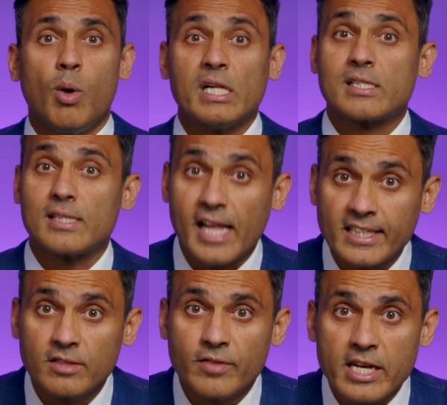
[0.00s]
while
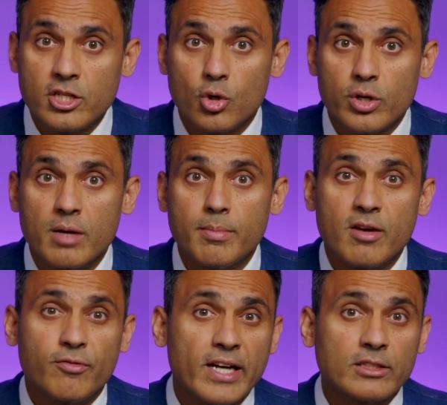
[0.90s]
selective anhedonia may
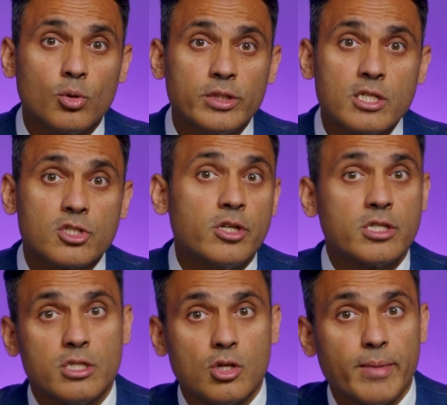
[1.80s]
affect only
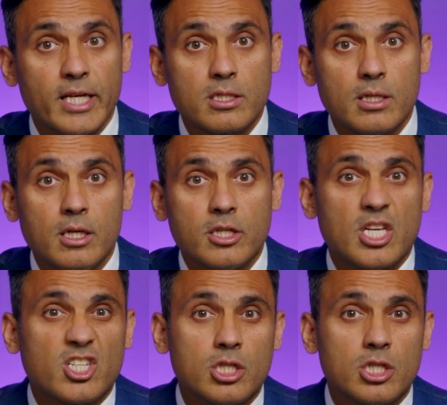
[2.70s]
certain domains, such